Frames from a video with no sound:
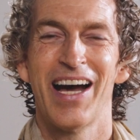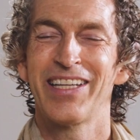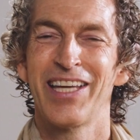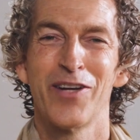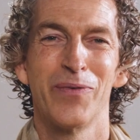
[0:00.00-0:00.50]
I
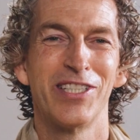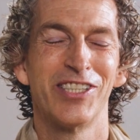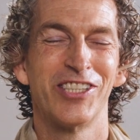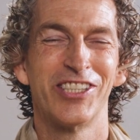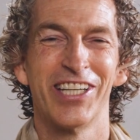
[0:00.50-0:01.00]
can't wait
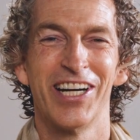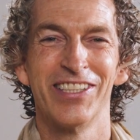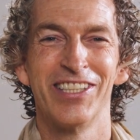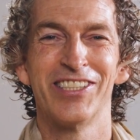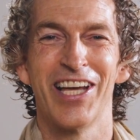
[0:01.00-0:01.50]
to share
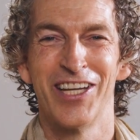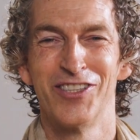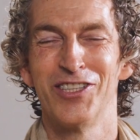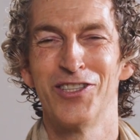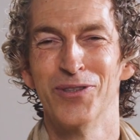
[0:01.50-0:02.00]
these
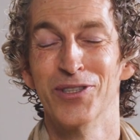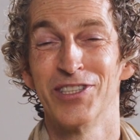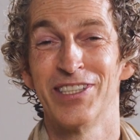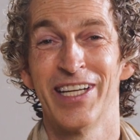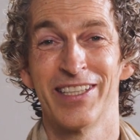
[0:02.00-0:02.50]
energy tools
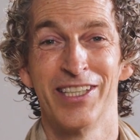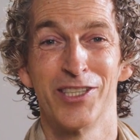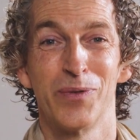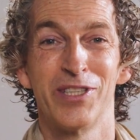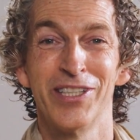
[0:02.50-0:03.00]
and
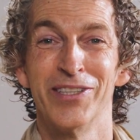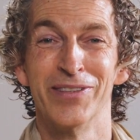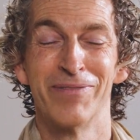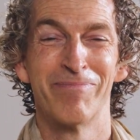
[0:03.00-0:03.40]
techniques with you.